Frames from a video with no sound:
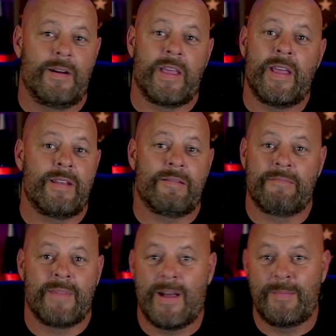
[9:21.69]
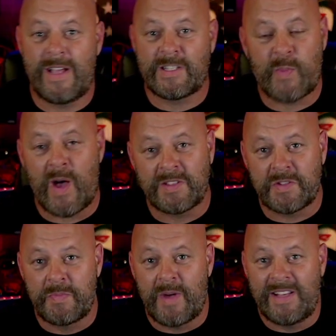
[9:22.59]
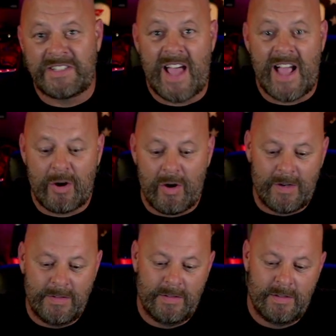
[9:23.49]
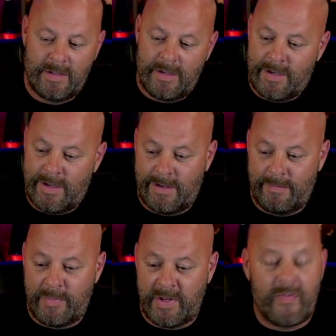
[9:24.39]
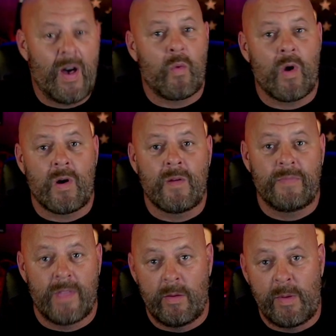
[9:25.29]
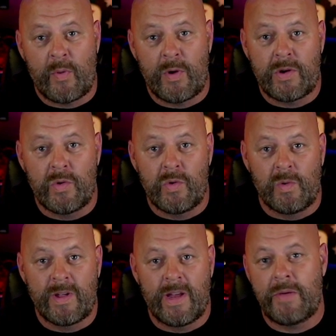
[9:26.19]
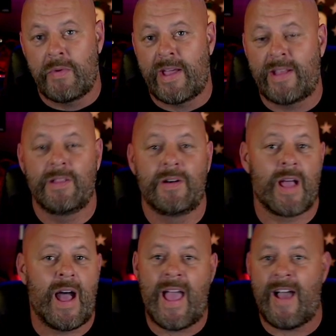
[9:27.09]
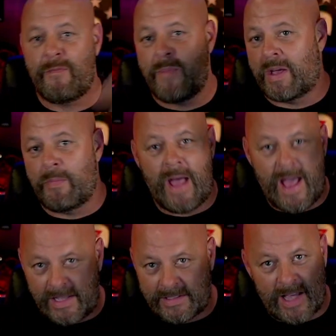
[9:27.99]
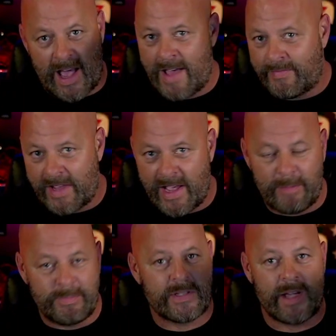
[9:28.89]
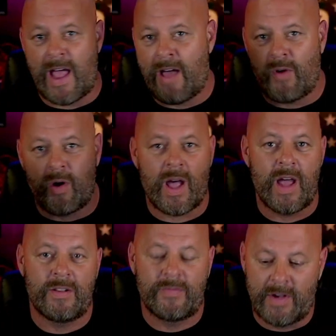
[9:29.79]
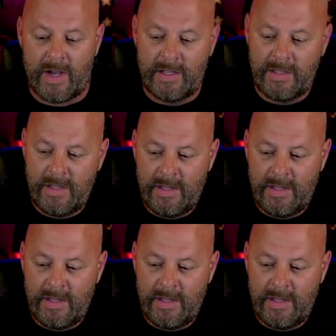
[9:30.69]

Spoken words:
Again, I'm not sponsored by Jackall, but if I were, that would be pretty cool. Anyway, look, I have mega bass, I have depths, I have all kind of